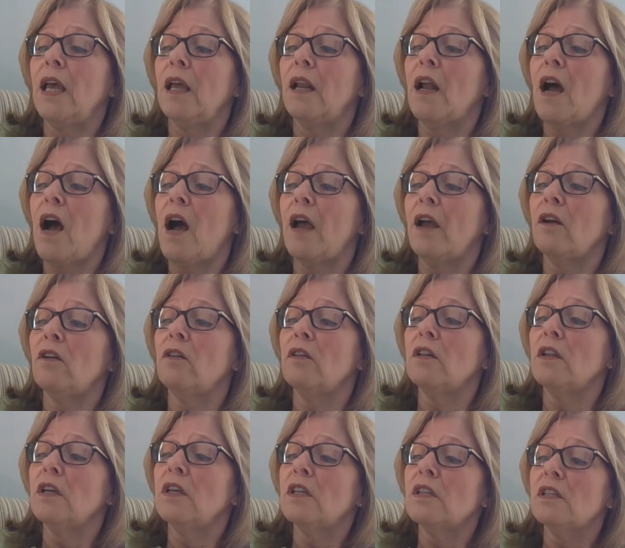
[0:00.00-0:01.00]
and I'll
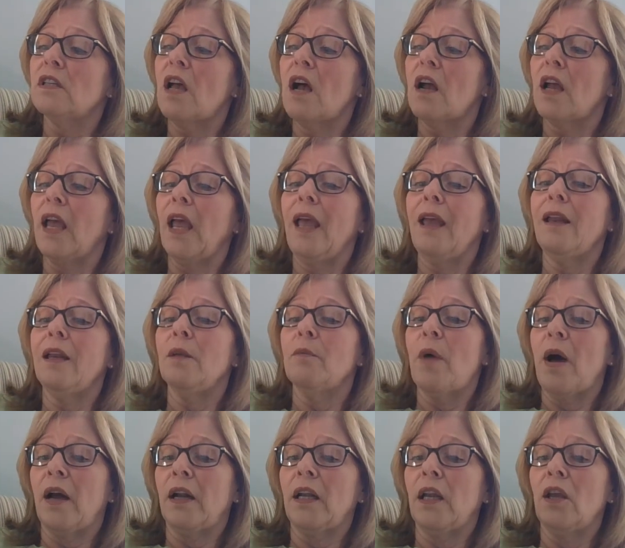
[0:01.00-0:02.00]
sock
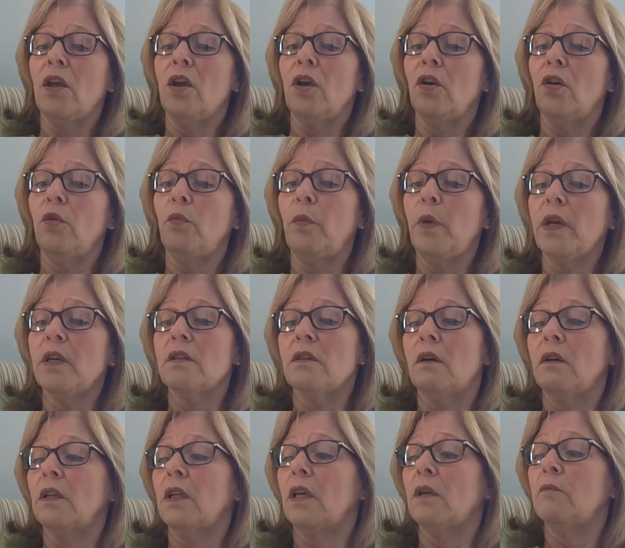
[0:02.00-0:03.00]
anybody who picks
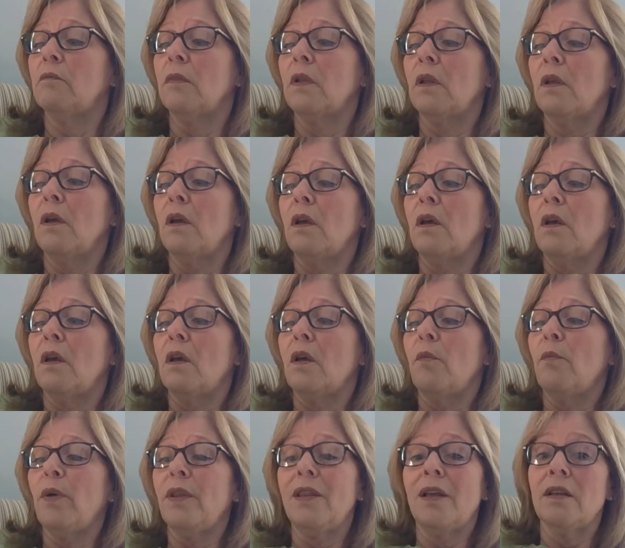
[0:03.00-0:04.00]
on him,
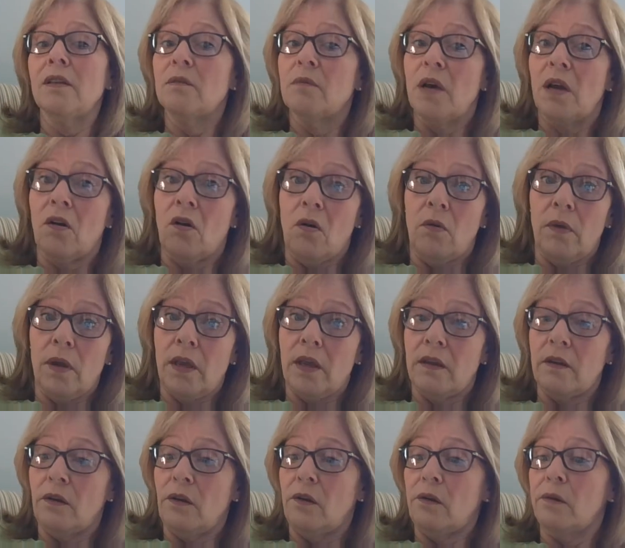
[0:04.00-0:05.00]
but that's about all we
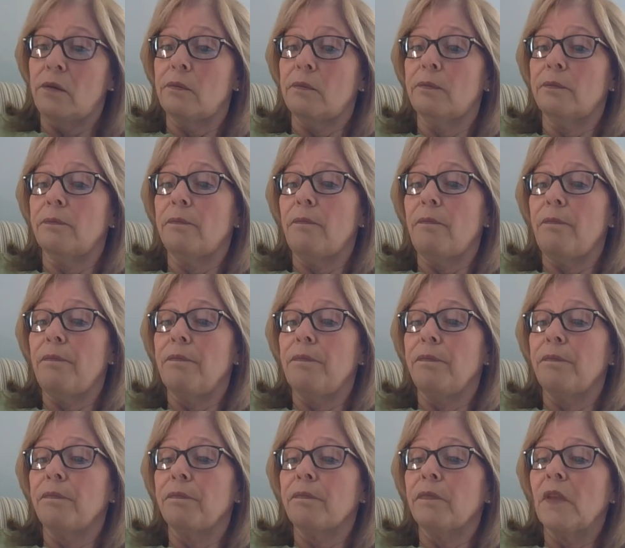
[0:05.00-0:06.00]
can do.
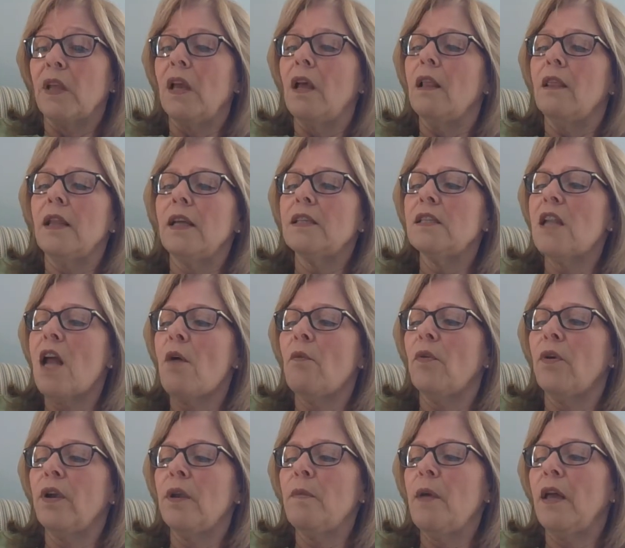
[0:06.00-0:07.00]
Let's not
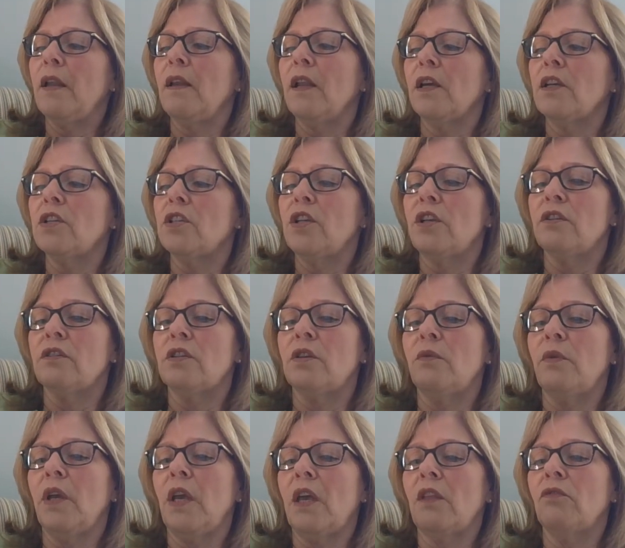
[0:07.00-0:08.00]
worry about next year till
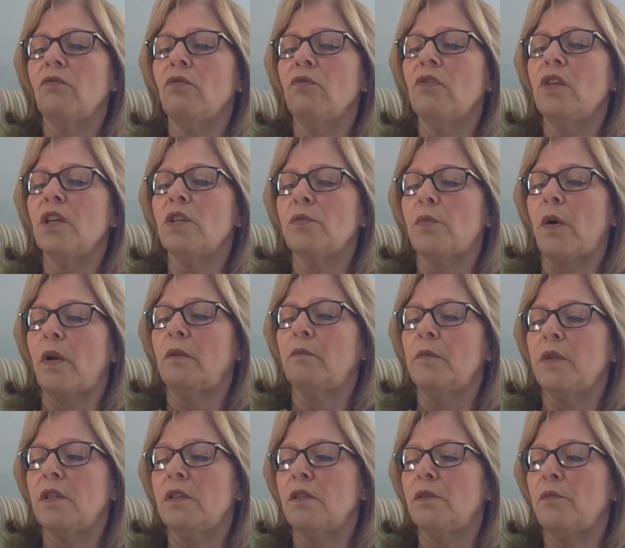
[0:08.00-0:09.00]
we get through this one,
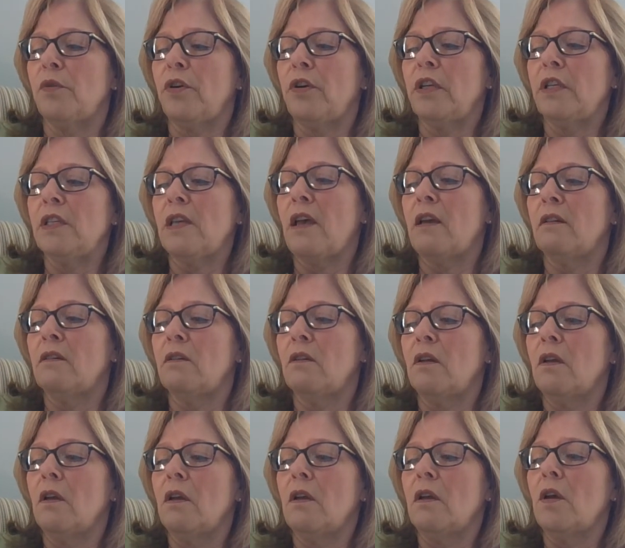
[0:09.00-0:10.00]
Mrs. Murray said.
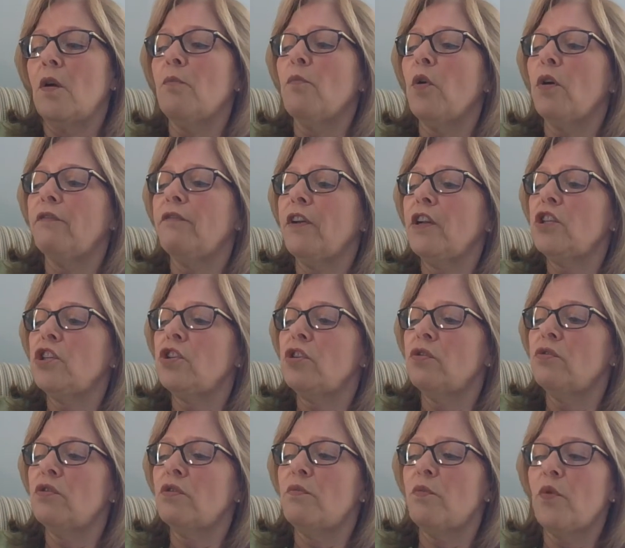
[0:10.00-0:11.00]
More French
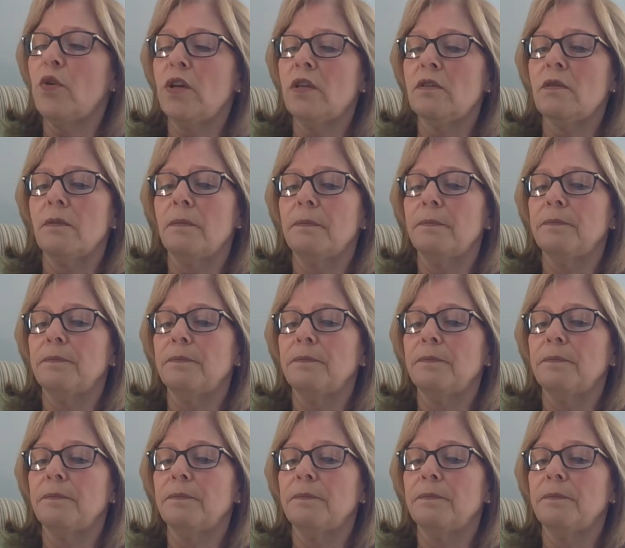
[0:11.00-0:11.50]
toast, boys?